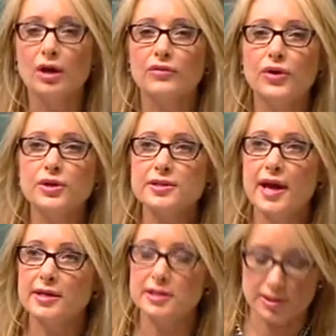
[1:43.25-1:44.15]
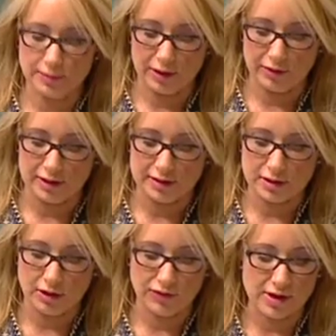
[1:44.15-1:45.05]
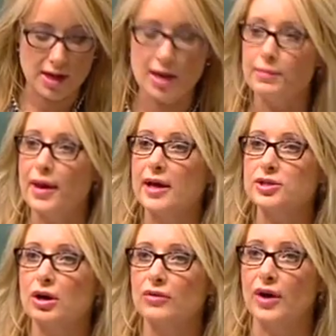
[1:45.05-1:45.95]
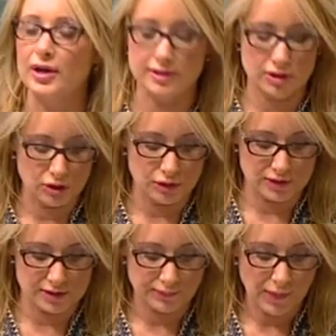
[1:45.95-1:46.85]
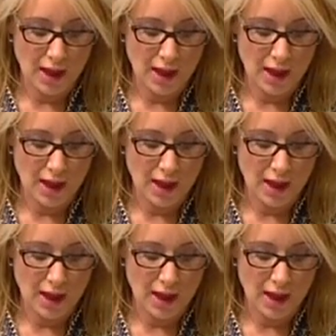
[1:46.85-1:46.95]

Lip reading: first-hand experience of the impact of ice use.